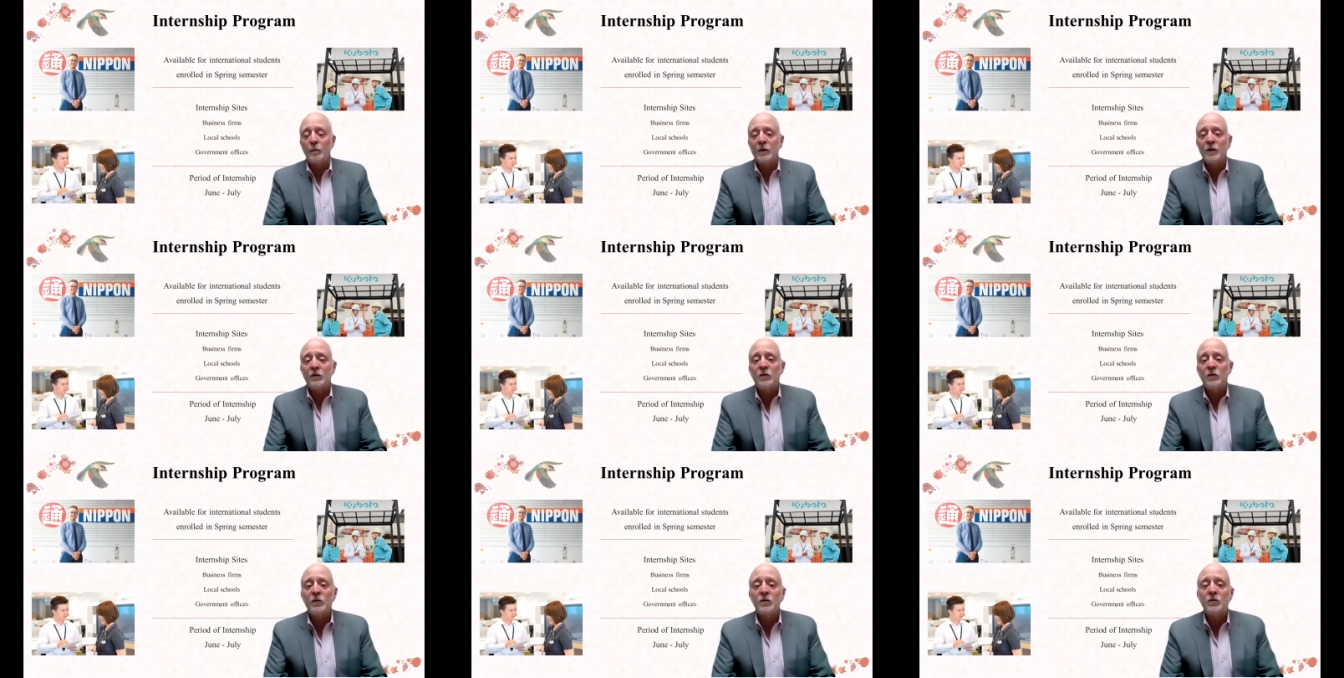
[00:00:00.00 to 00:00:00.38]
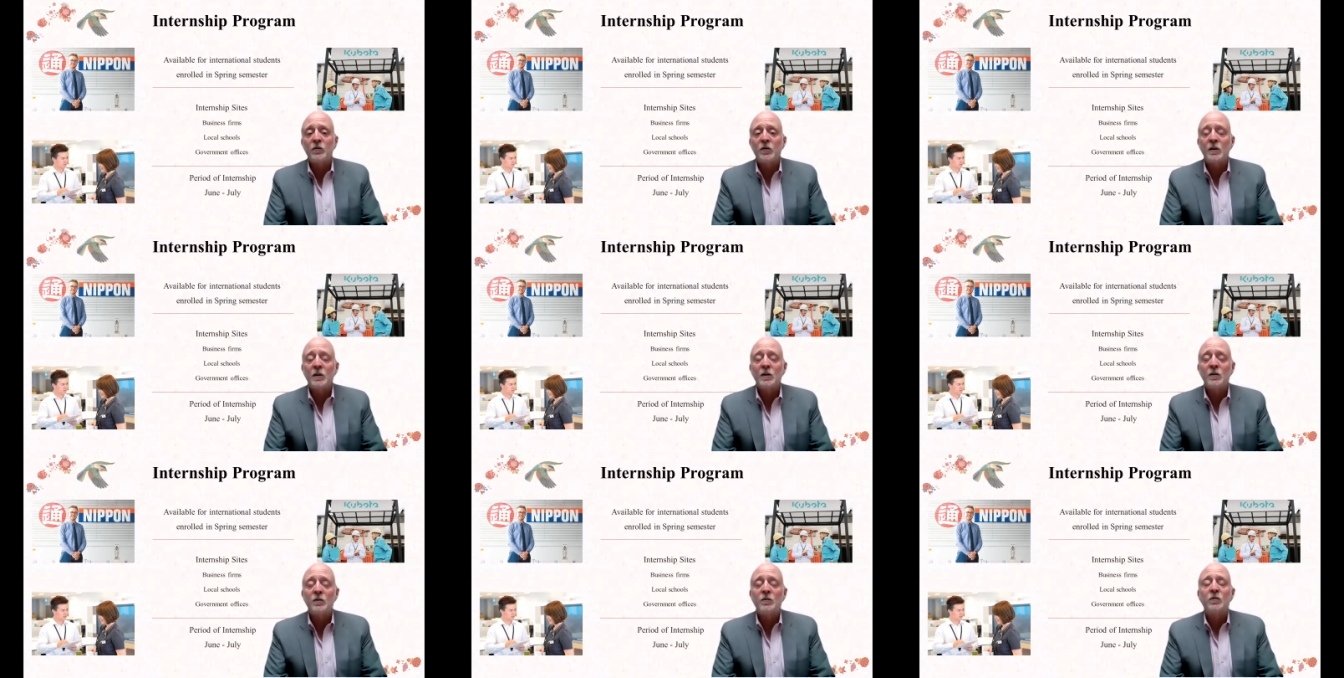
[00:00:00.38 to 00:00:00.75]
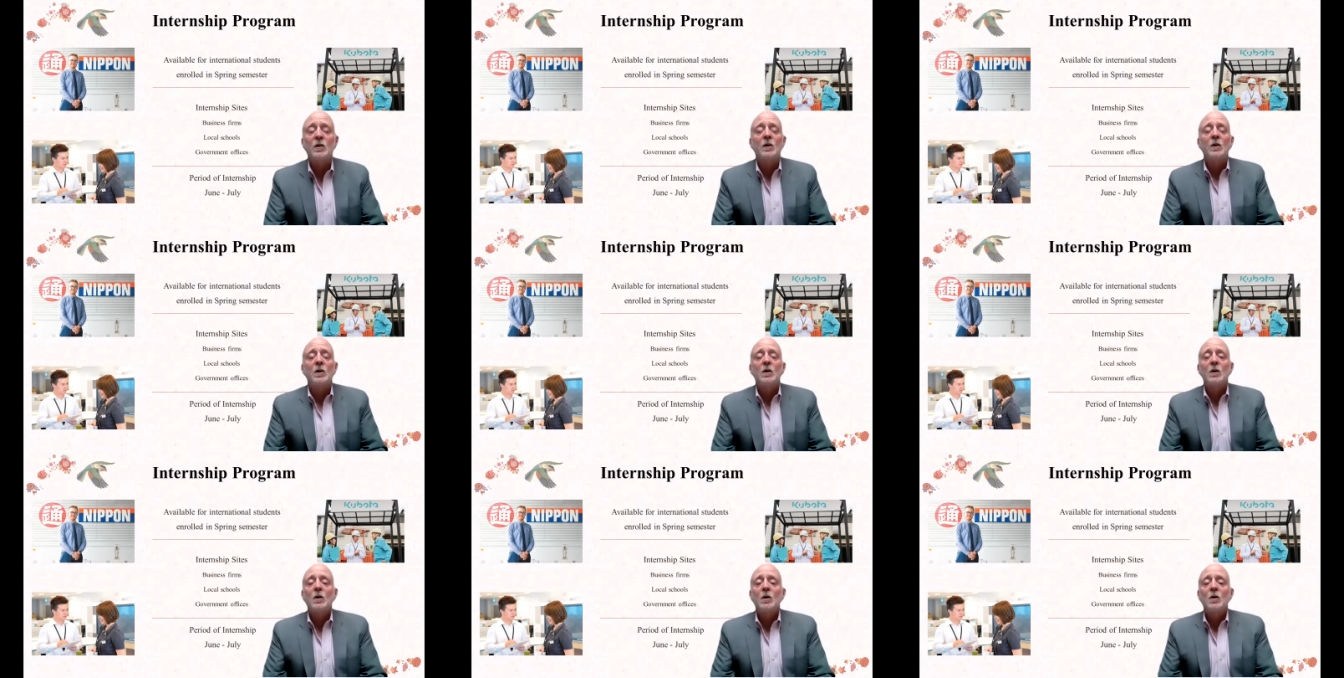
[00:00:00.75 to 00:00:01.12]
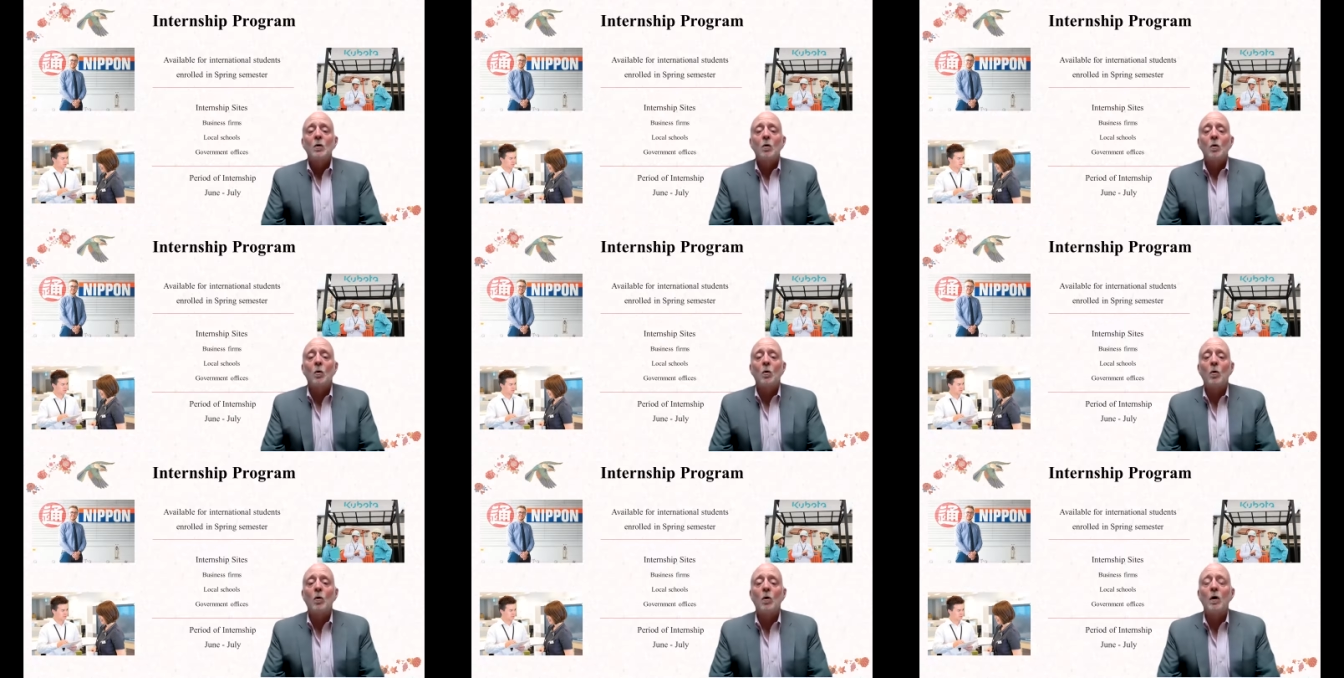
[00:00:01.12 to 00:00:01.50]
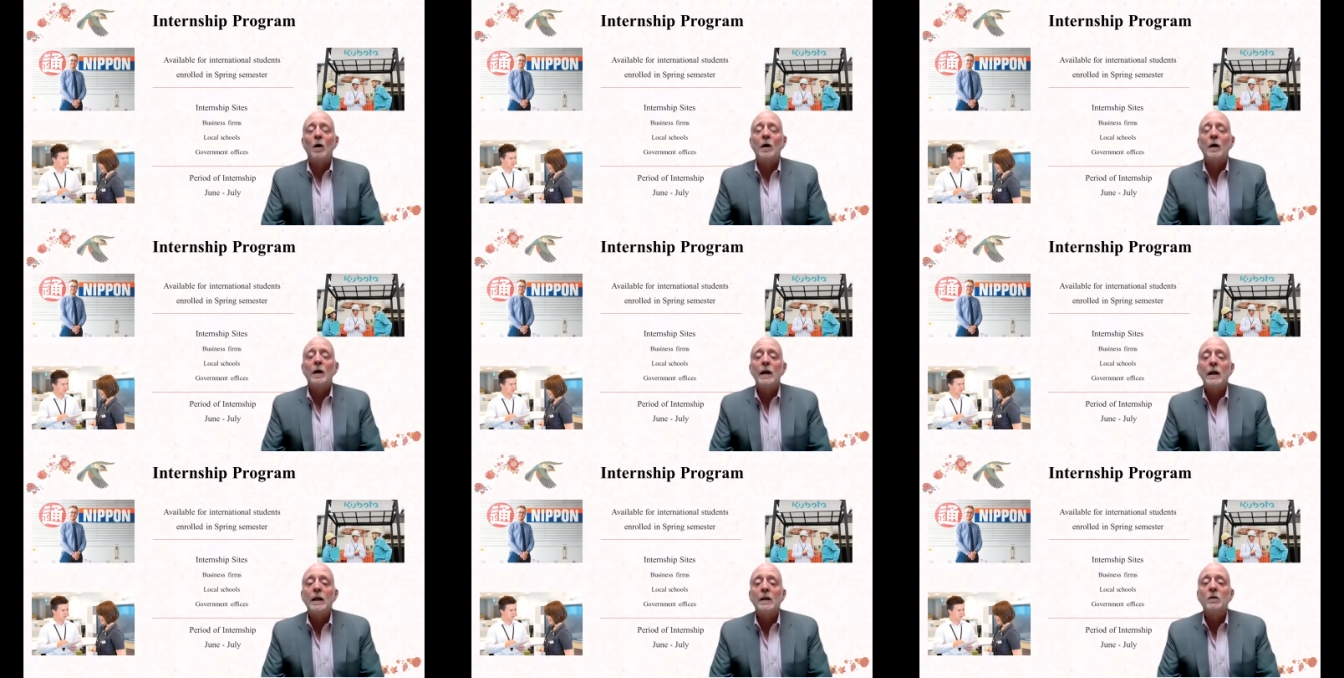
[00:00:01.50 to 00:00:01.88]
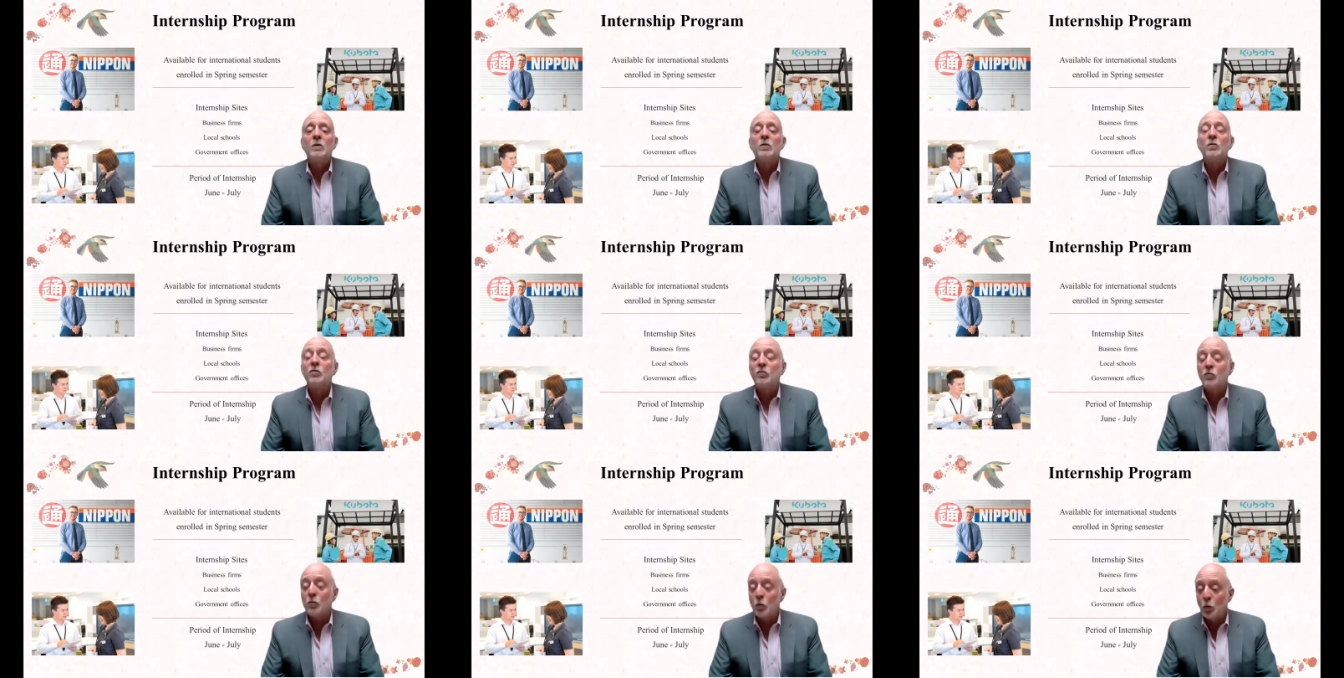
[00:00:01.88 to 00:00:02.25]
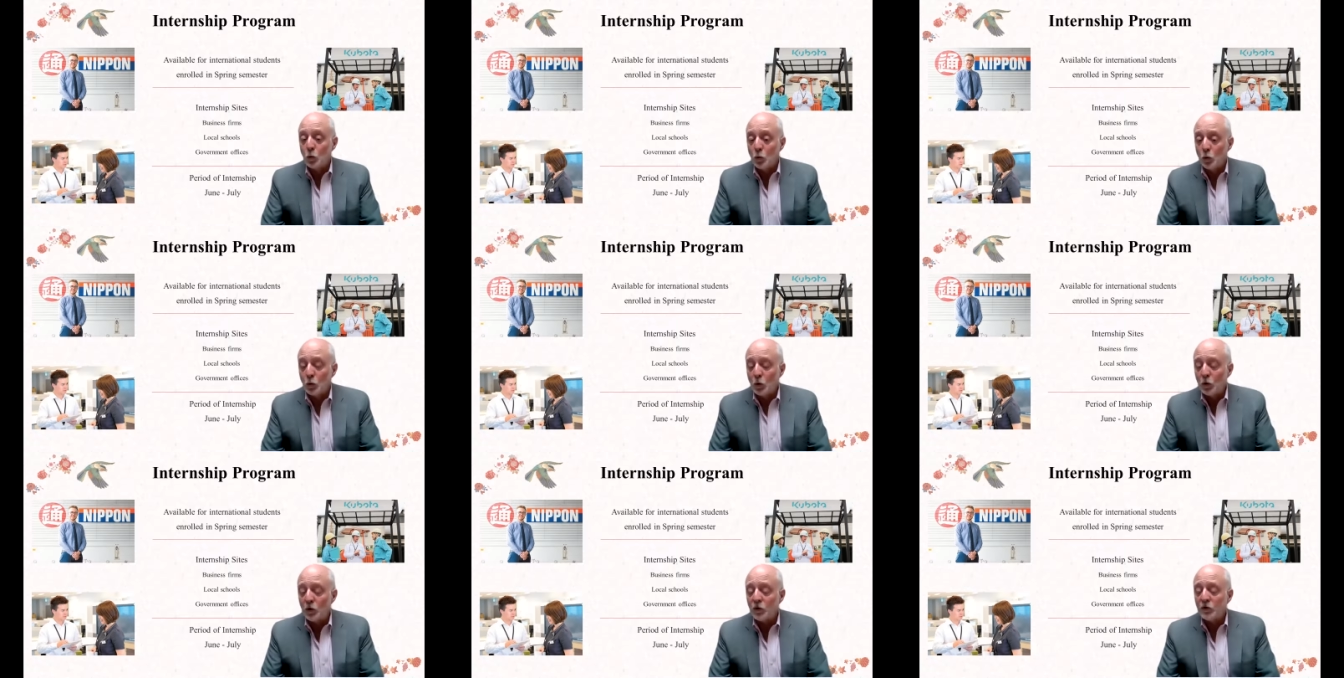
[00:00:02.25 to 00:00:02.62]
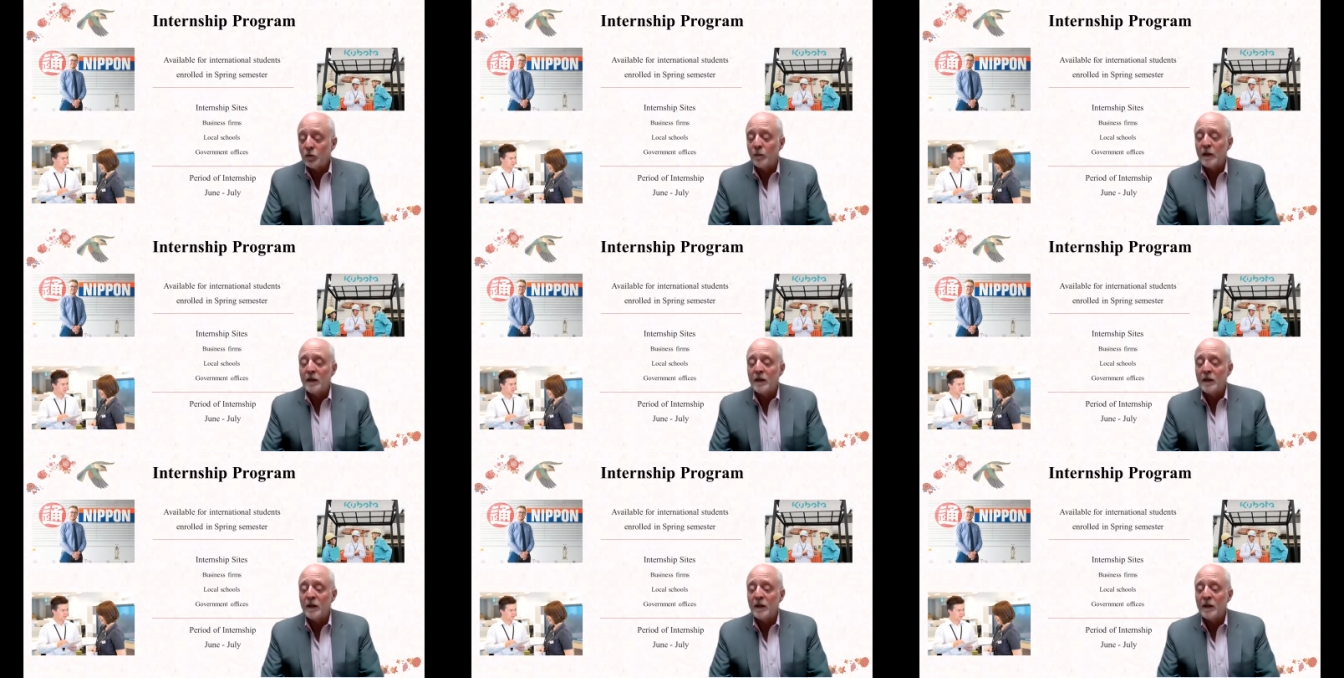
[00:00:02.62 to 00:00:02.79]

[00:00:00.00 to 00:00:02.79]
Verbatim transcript: businesses or in schools.